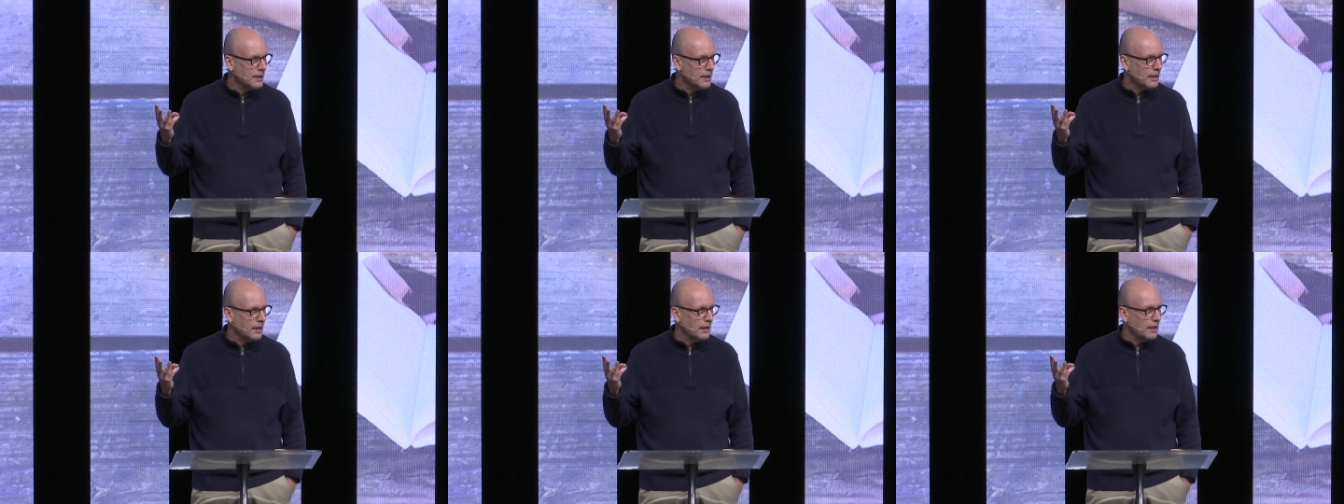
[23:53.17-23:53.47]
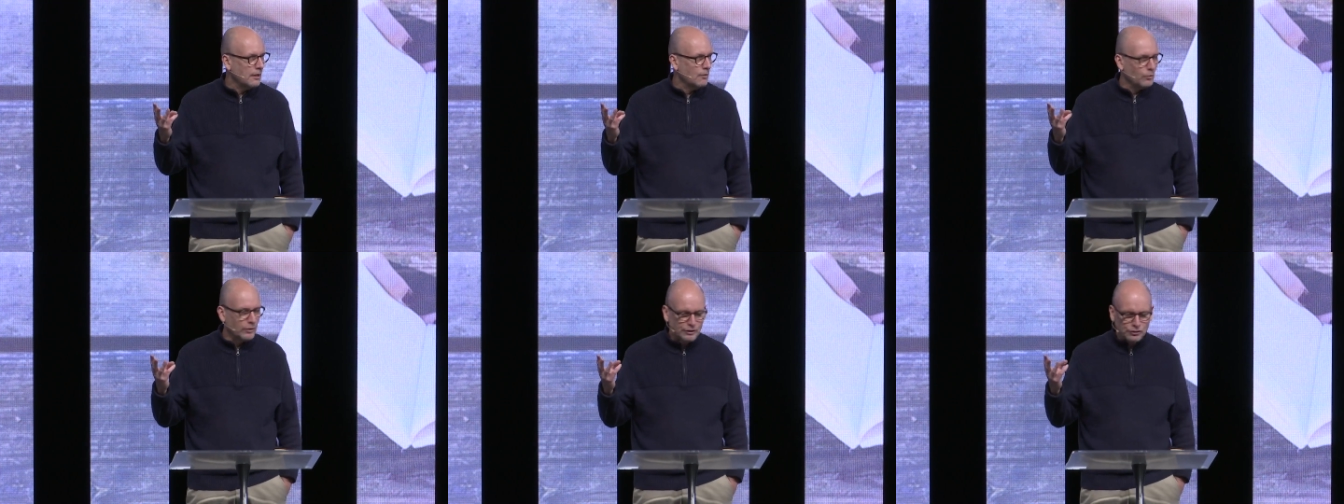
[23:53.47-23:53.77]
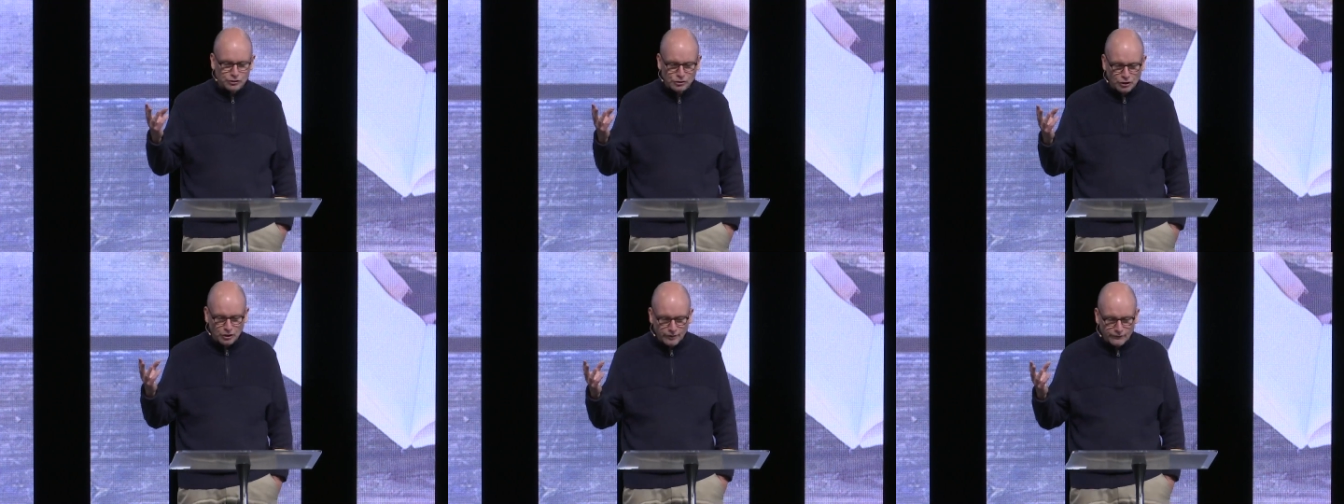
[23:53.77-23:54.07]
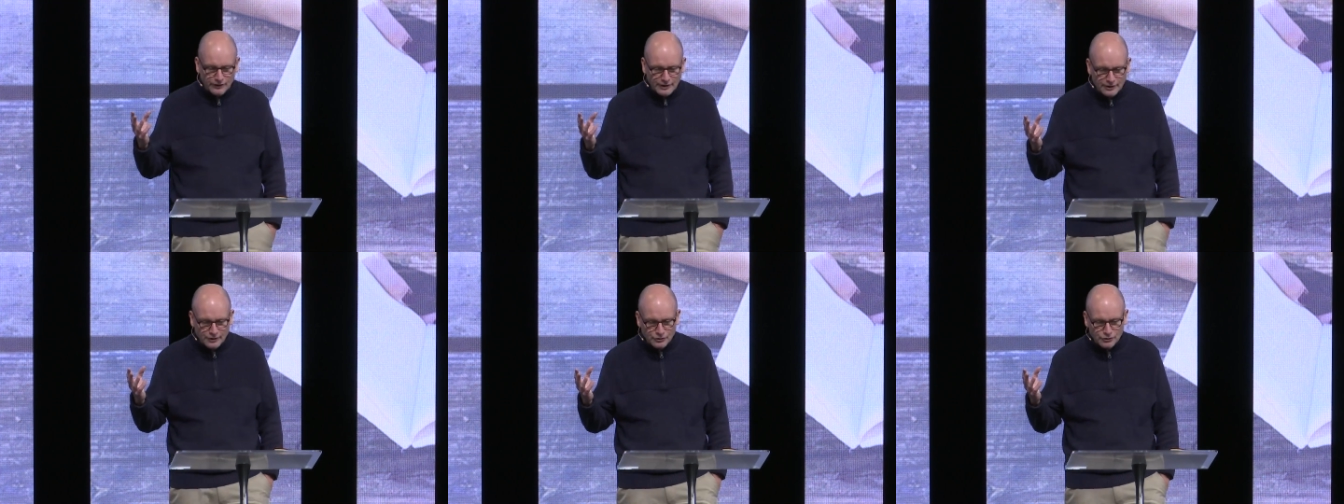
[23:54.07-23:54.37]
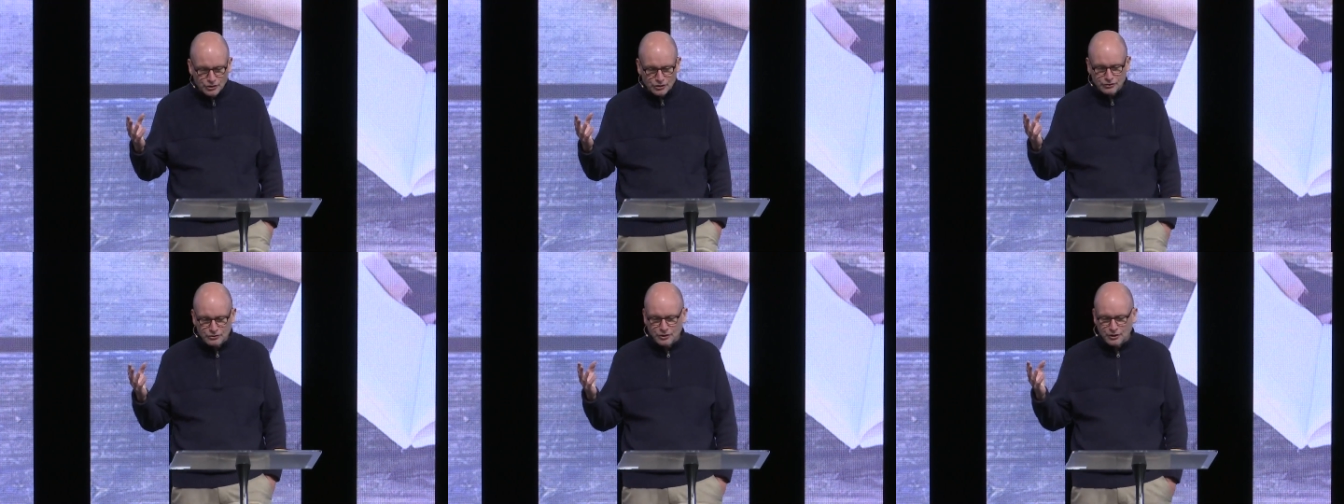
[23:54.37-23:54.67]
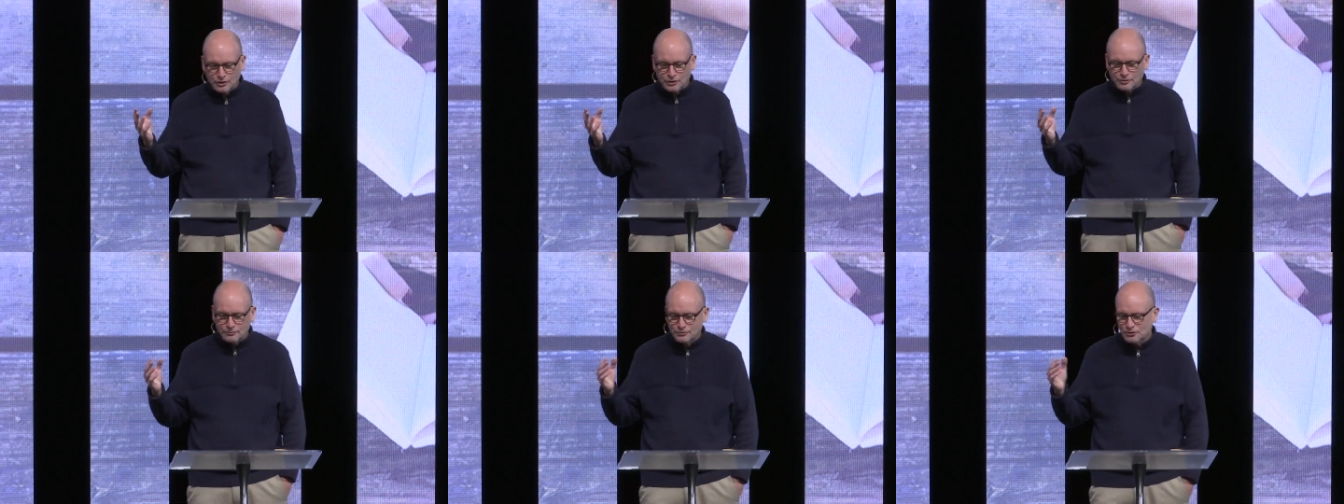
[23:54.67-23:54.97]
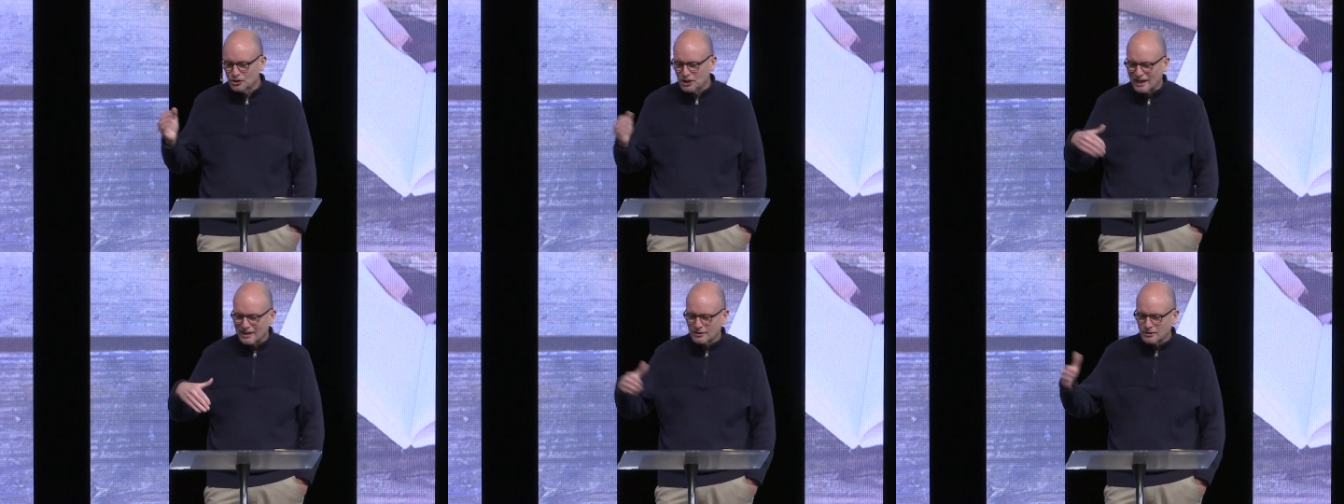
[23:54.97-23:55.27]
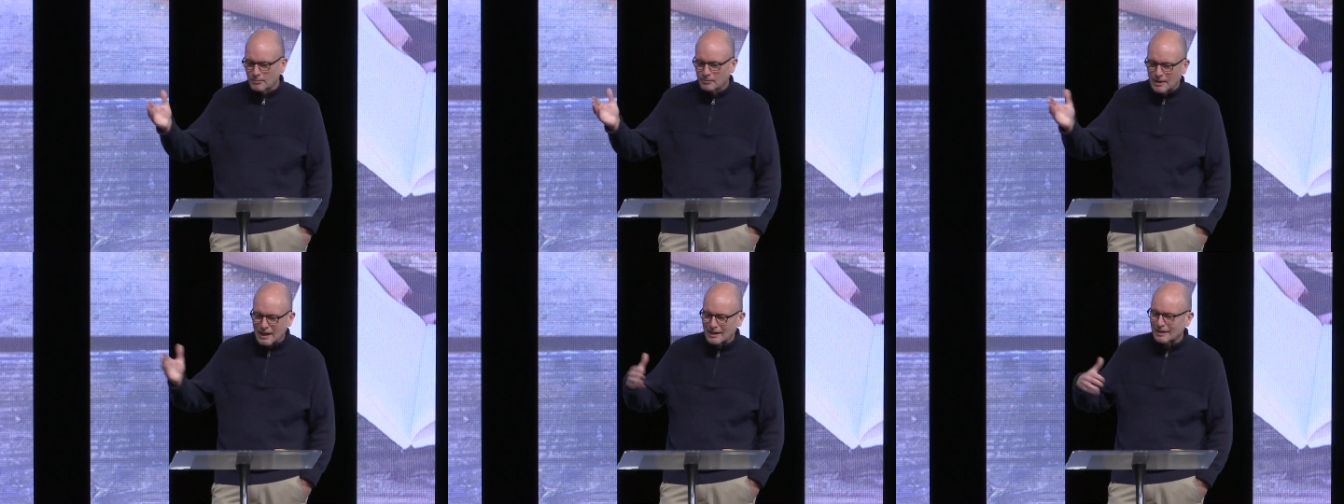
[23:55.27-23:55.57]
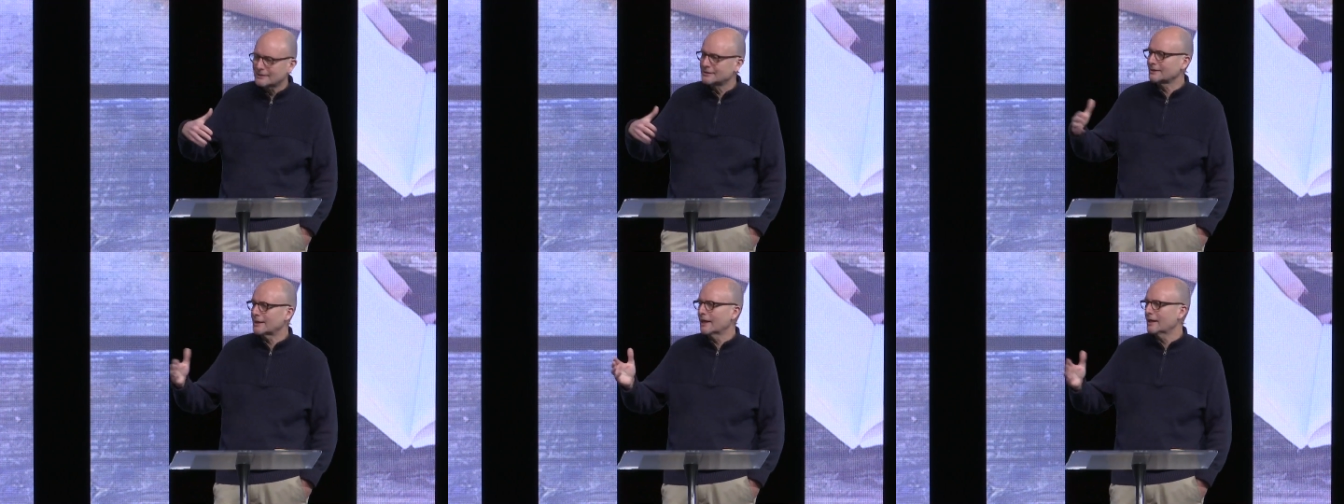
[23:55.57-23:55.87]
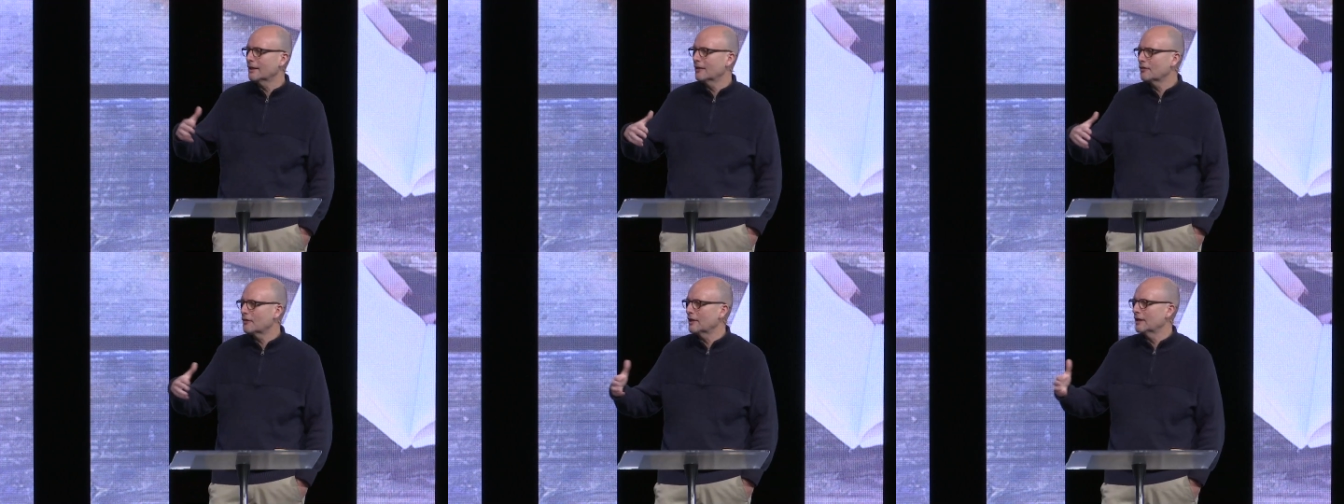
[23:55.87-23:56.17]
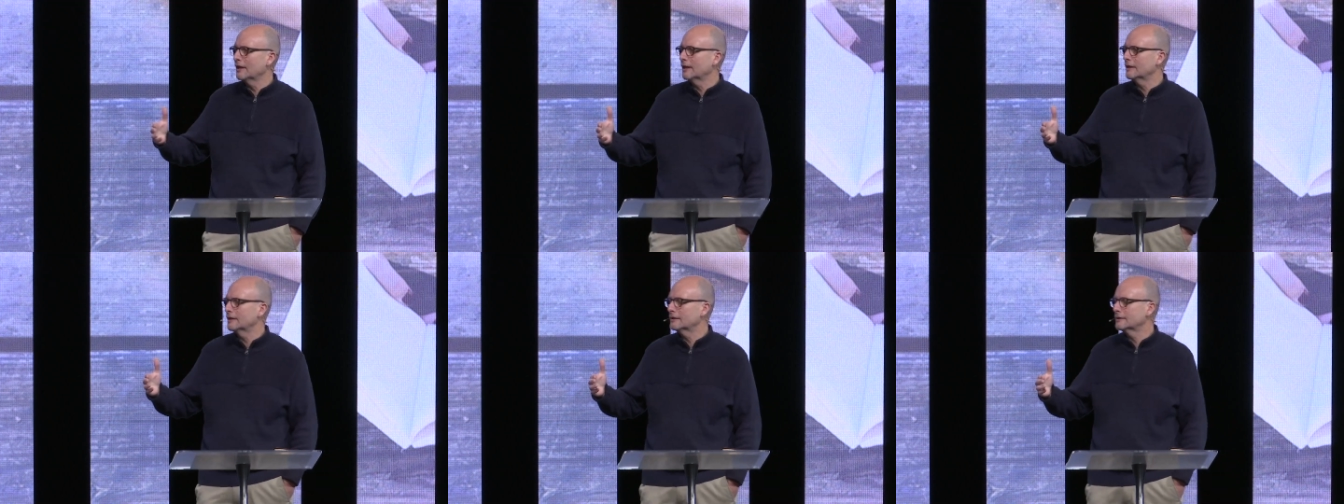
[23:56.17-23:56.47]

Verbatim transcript: Uh, when serving is just a check the box kind of thing